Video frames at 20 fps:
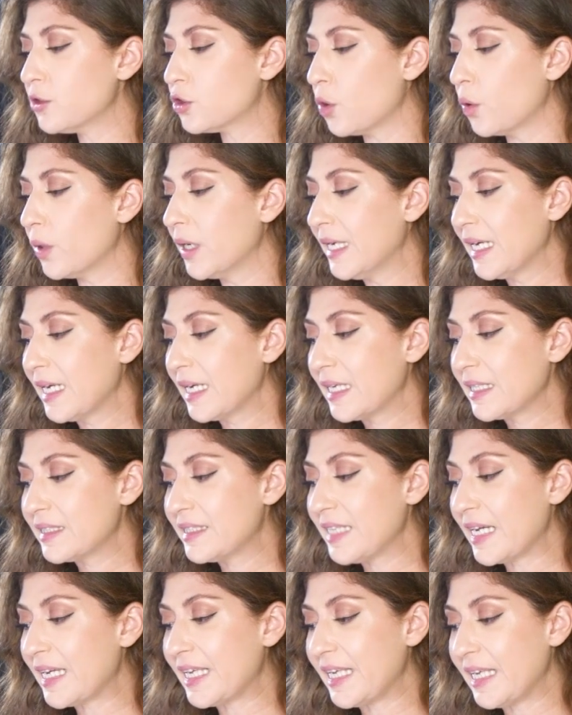So
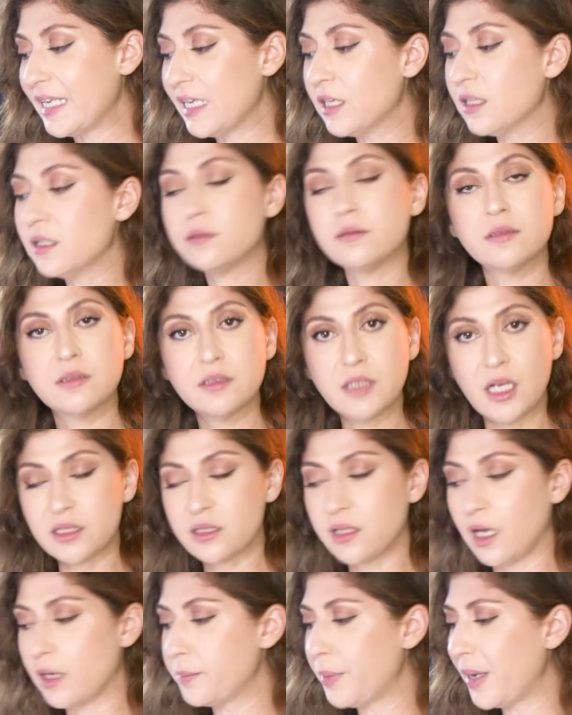tick here,
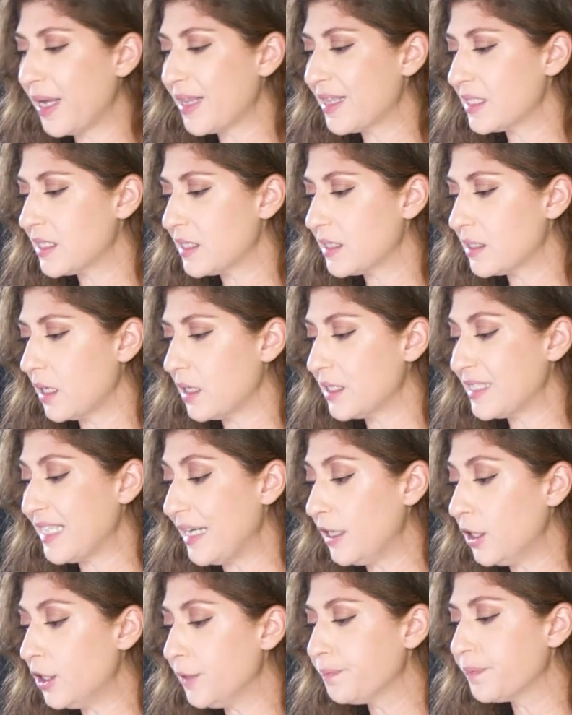not done by this
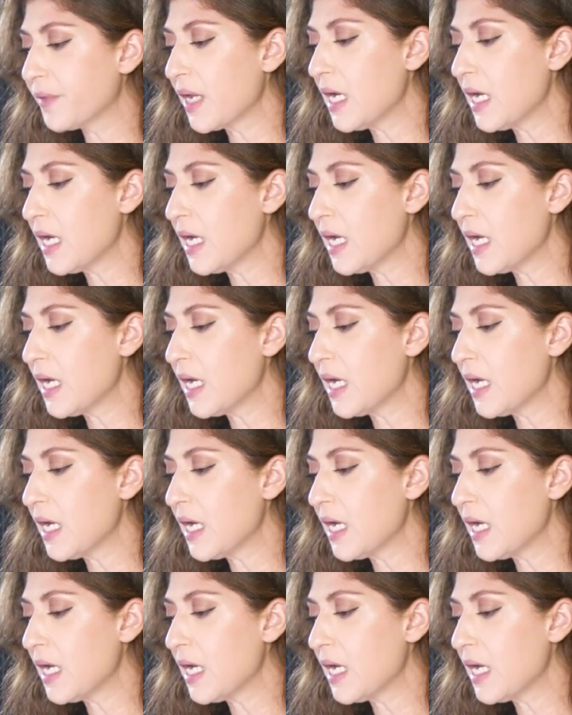seller.